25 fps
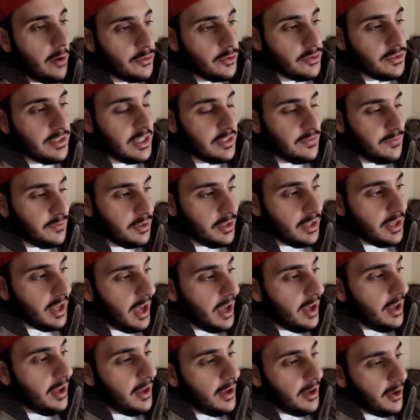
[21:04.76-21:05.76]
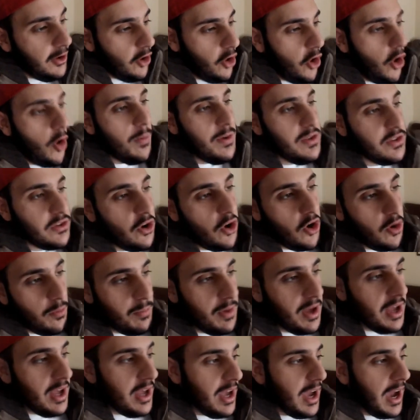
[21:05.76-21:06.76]
successful you get, home is home.
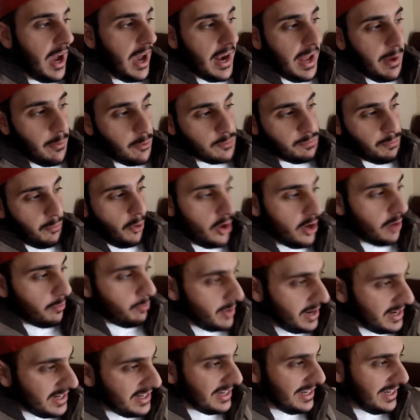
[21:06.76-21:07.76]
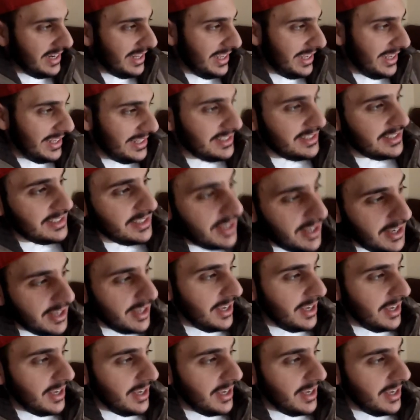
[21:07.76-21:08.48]
And I was born and bred in Leeds.